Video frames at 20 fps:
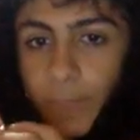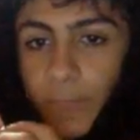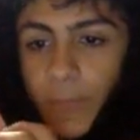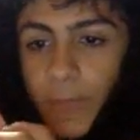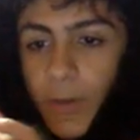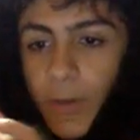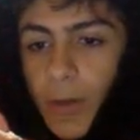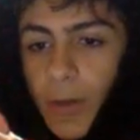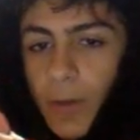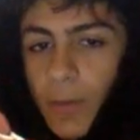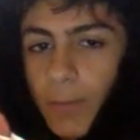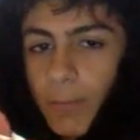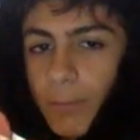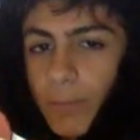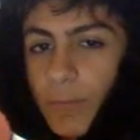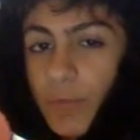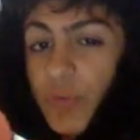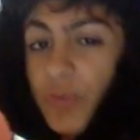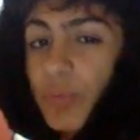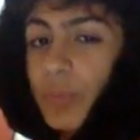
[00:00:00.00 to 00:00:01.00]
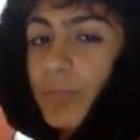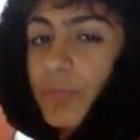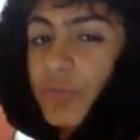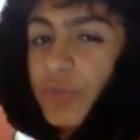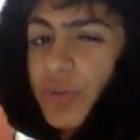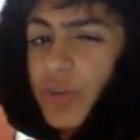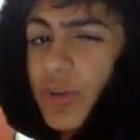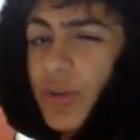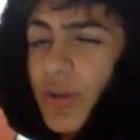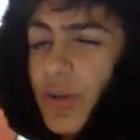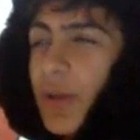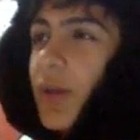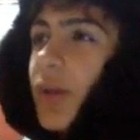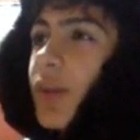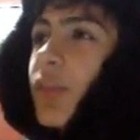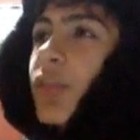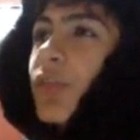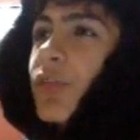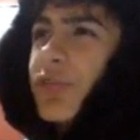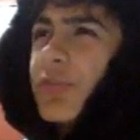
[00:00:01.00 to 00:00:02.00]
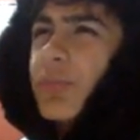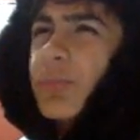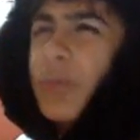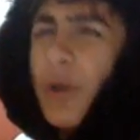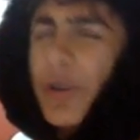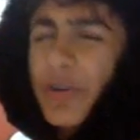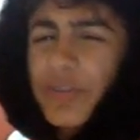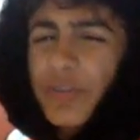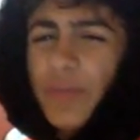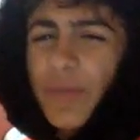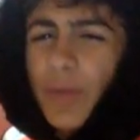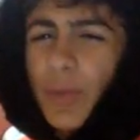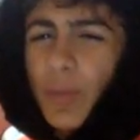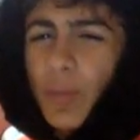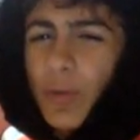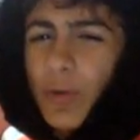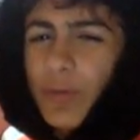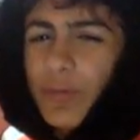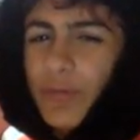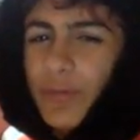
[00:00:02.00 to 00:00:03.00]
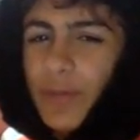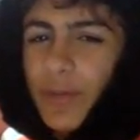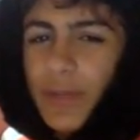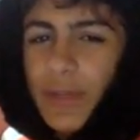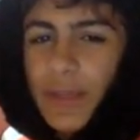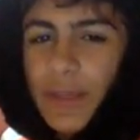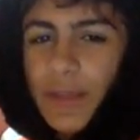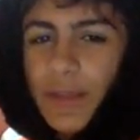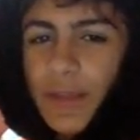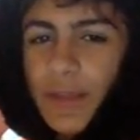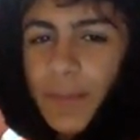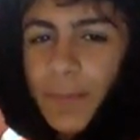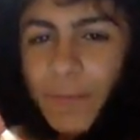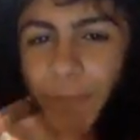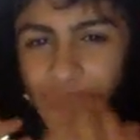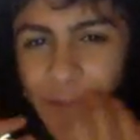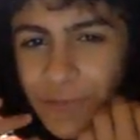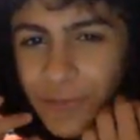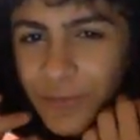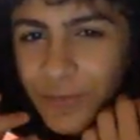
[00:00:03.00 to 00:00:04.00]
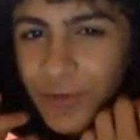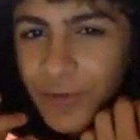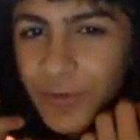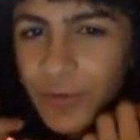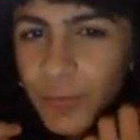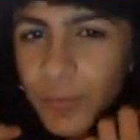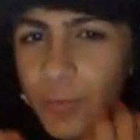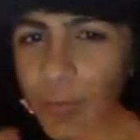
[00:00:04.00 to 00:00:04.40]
there's some parts in there where it's like him fantasizing, but you